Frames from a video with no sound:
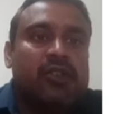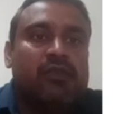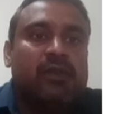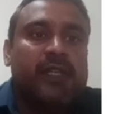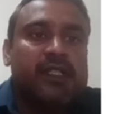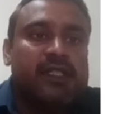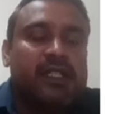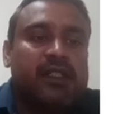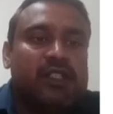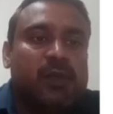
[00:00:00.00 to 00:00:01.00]
to a
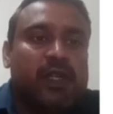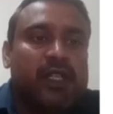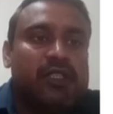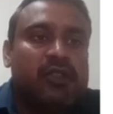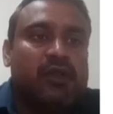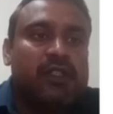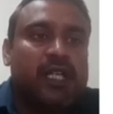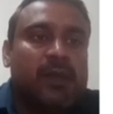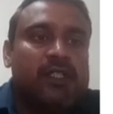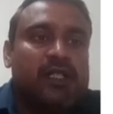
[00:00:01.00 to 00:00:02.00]
machine is passed over the
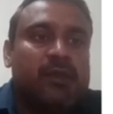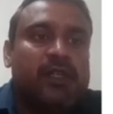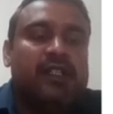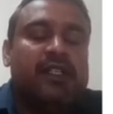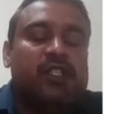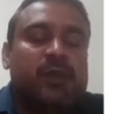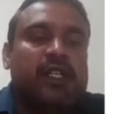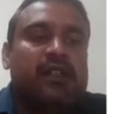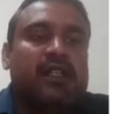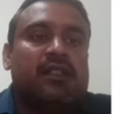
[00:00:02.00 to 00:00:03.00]
object being
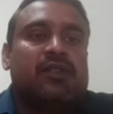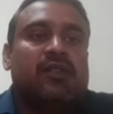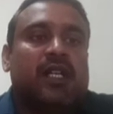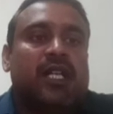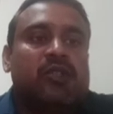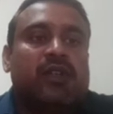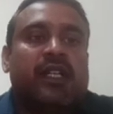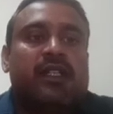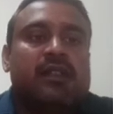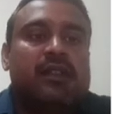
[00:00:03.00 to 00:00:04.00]
inspected. So ultrasonic